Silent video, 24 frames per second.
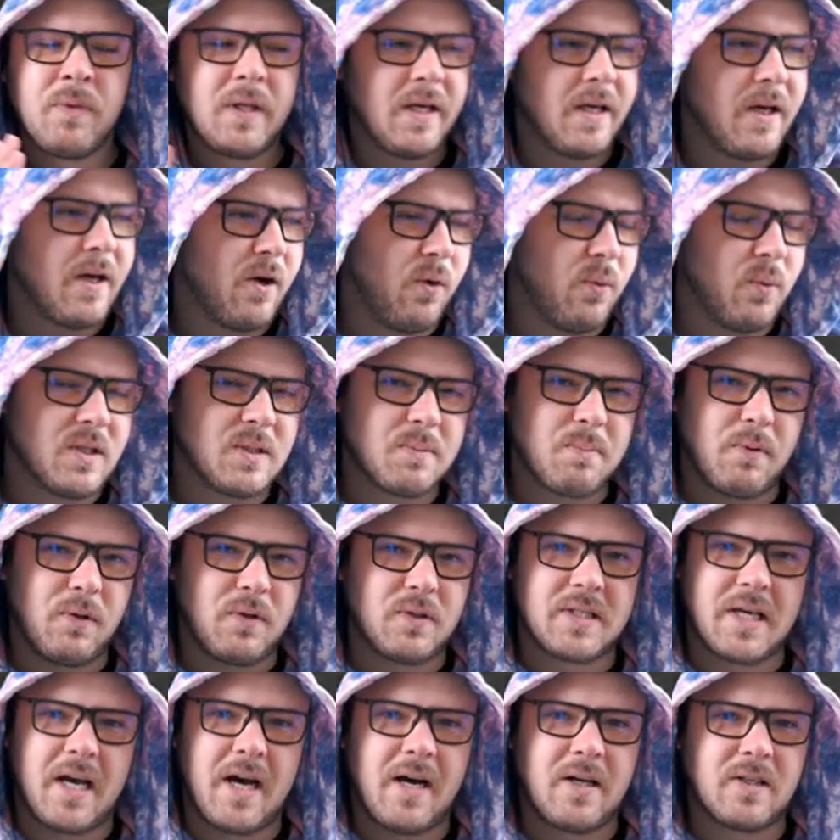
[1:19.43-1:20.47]
He always
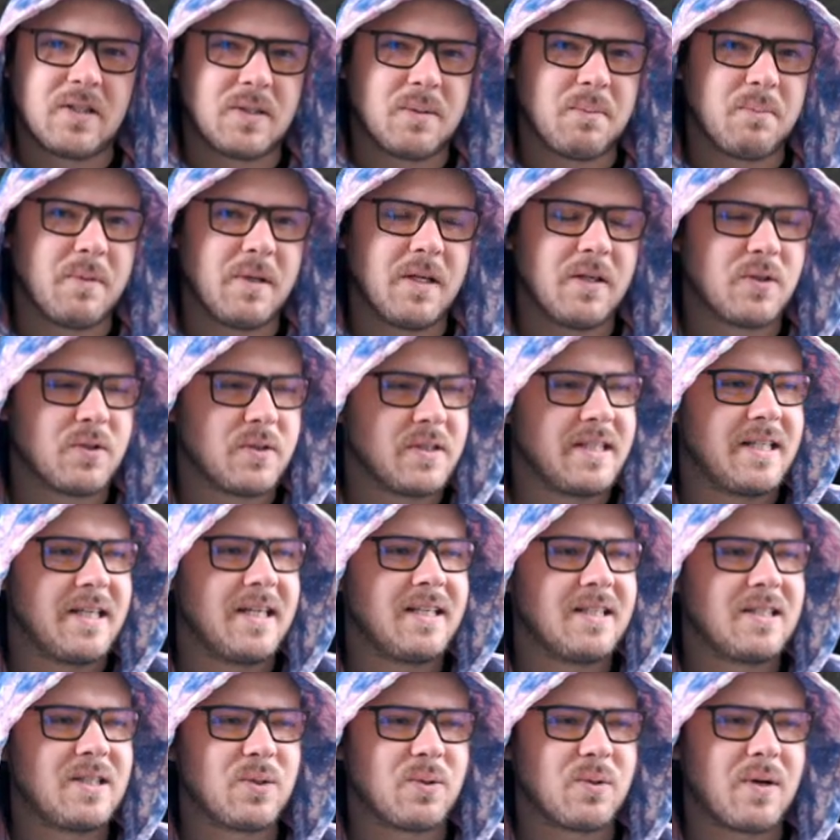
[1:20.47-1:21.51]
pulls out some
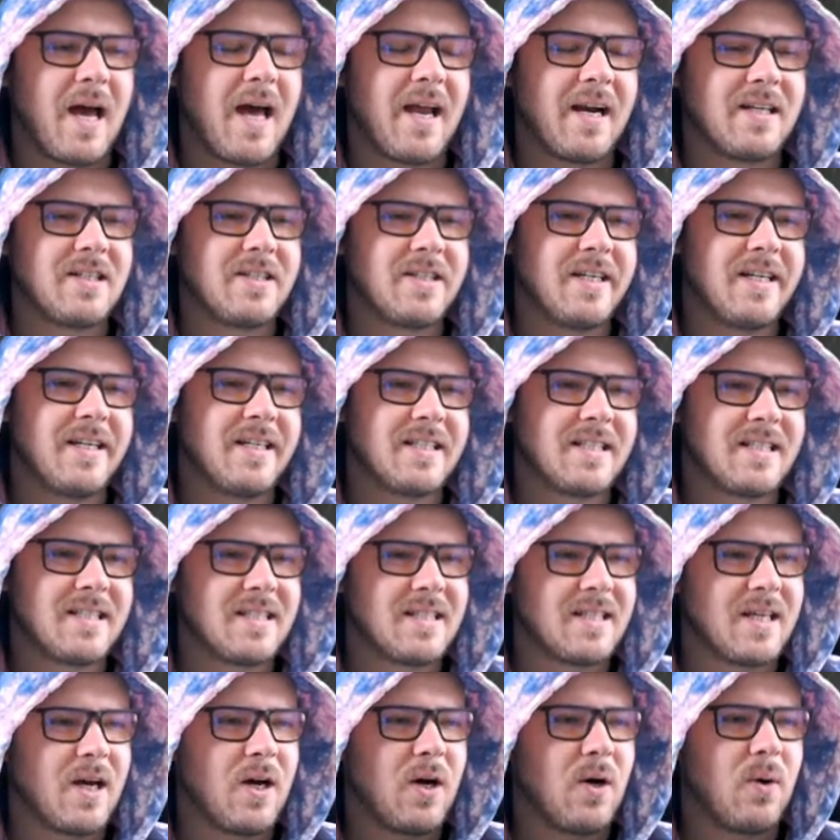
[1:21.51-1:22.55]
interesting strategies,
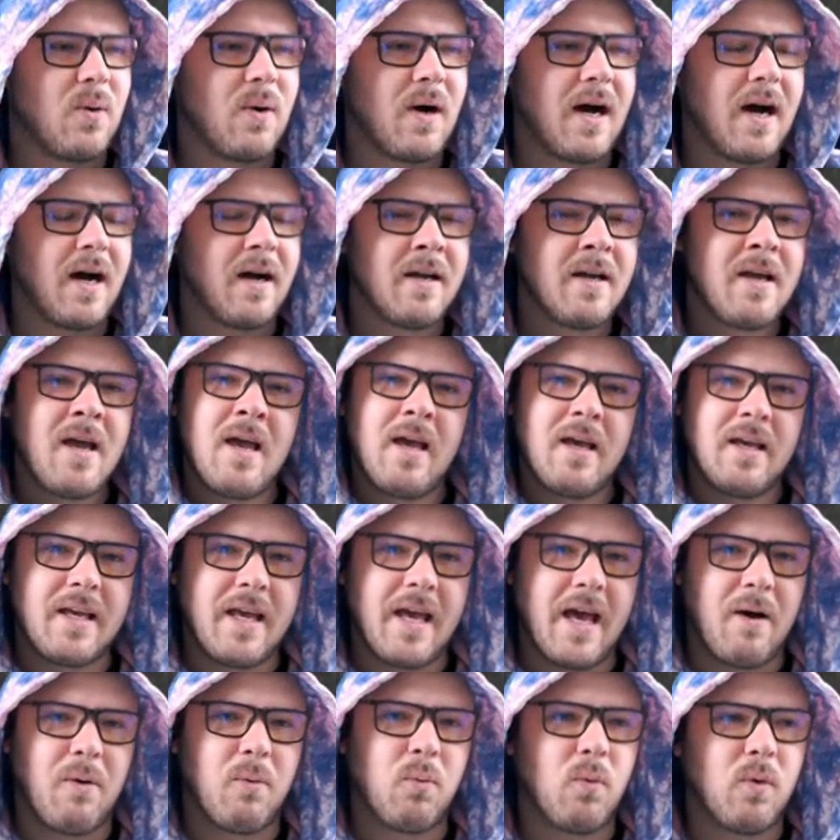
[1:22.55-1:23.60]
so uh,
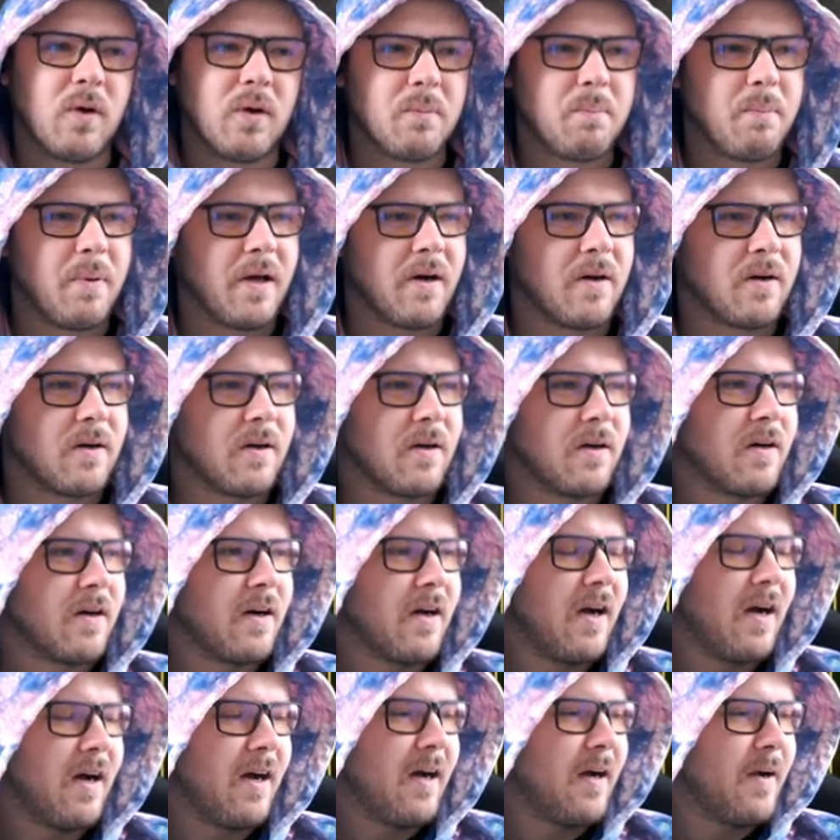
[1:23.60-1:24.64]
yeah, what better
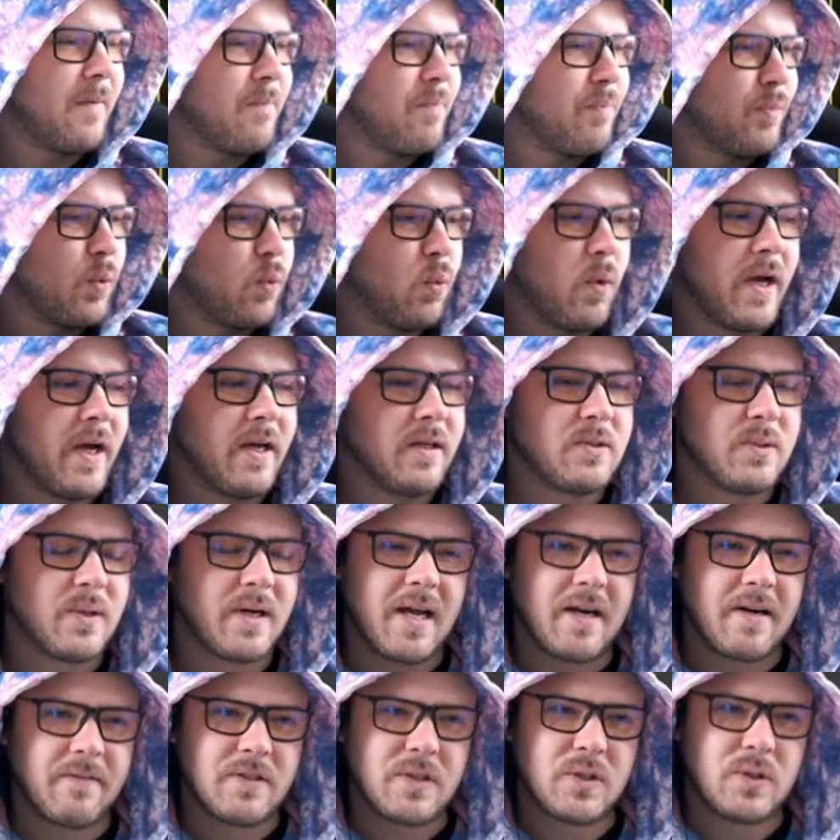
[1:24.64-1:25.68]
uh, way to
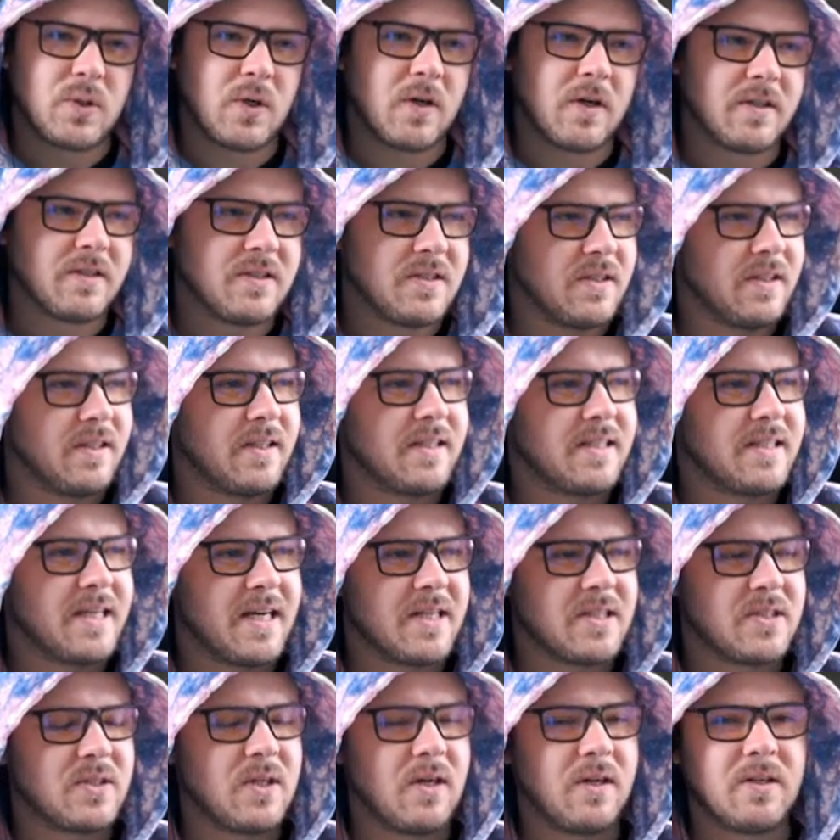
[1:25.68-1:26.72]
kind of start the
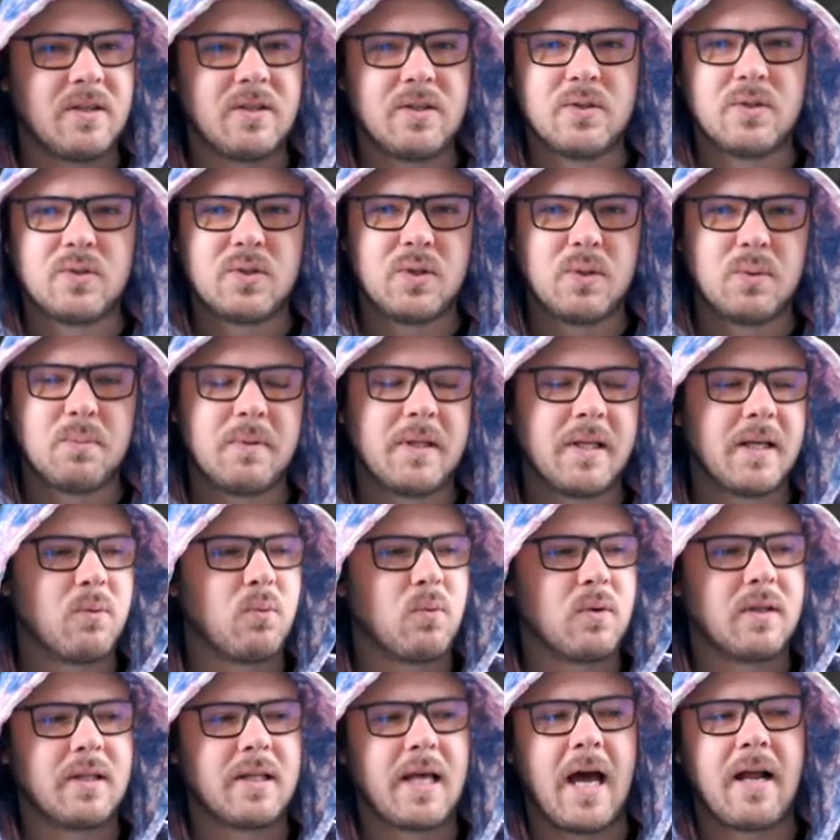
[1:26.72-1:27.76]
test on YouTube than
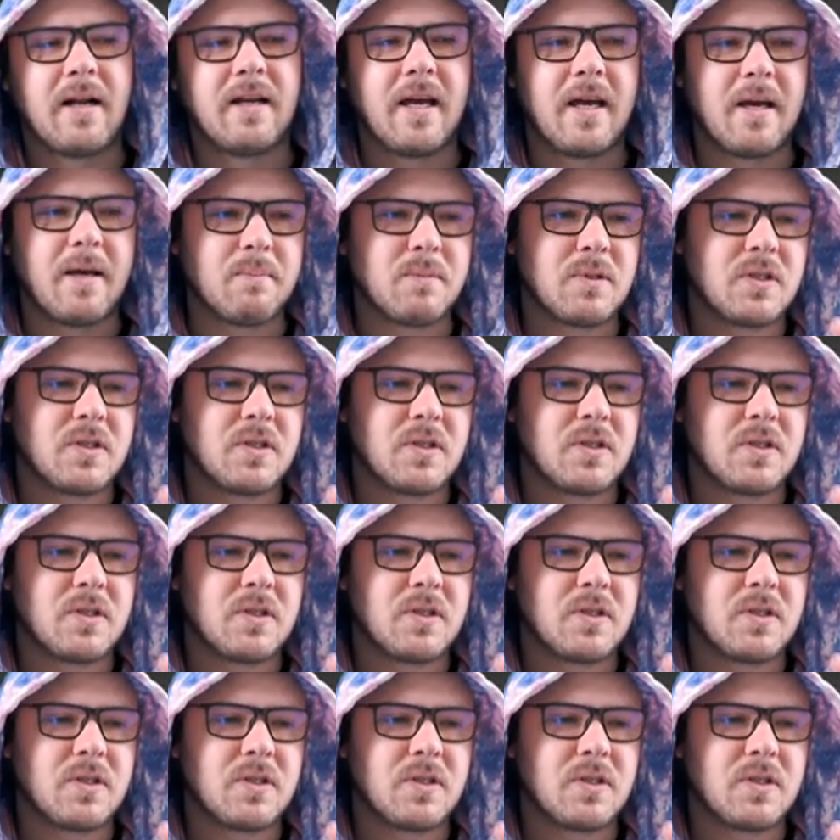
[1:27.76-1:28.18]
with that game.